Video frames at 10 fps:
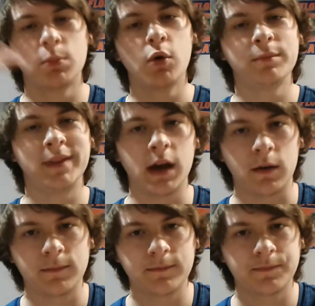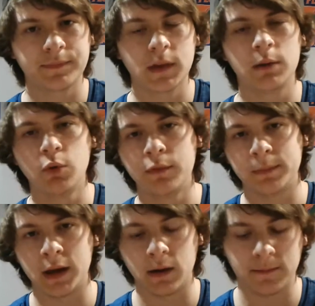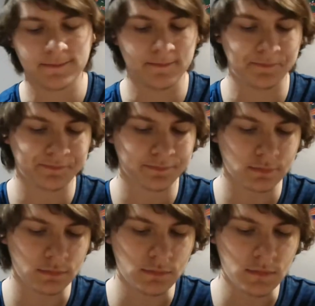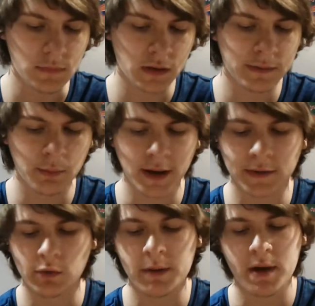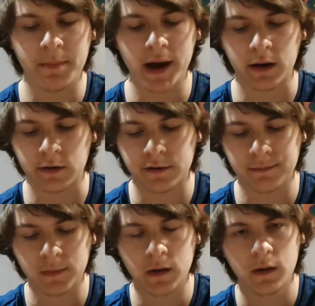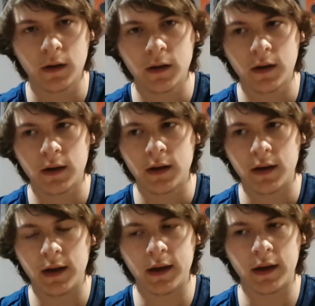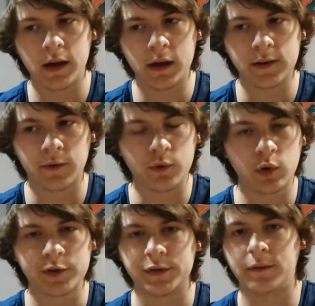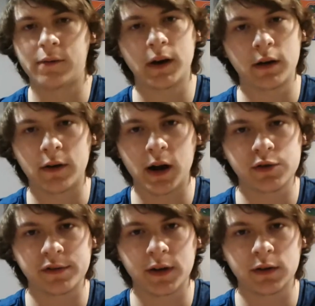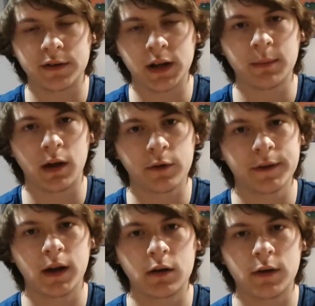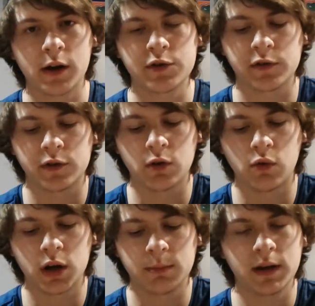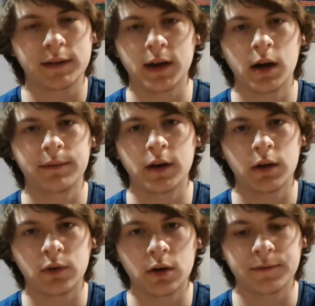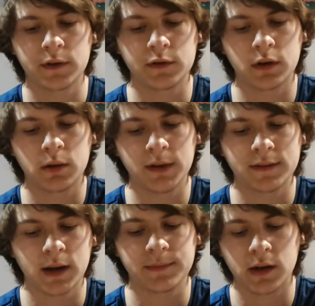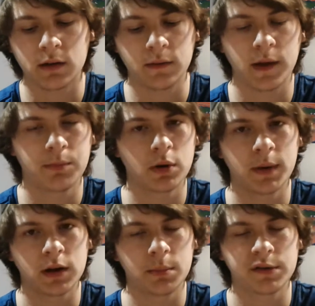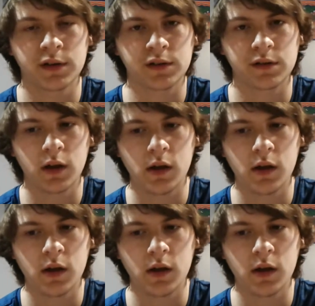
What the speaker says: move them down. I'd move them down. Then we got the Green Bay Packers. And, of course, you have Aaron Rodgers on your team. A healthy Aaron Rodgers, you're going to be a top 5 offense. You're going to be a top 10. They put them at number 6.